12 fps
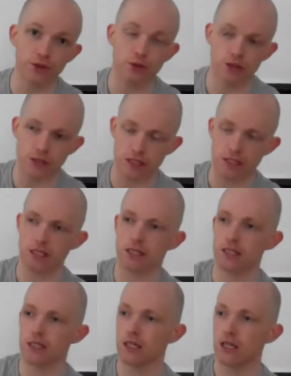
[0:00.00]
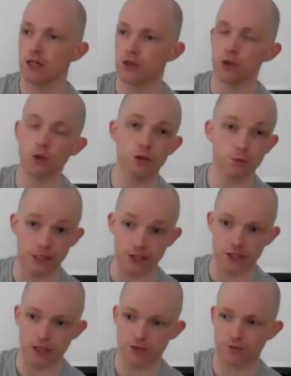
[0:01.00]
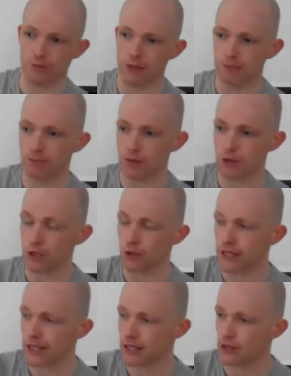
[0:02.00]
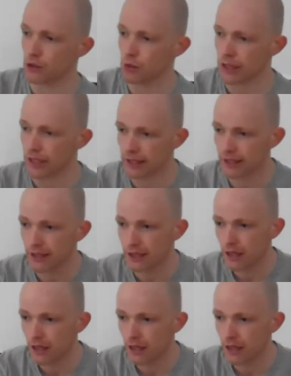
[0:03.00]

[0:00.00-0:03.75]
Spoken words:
You know, because they see the old pictures from me about 2 years ago where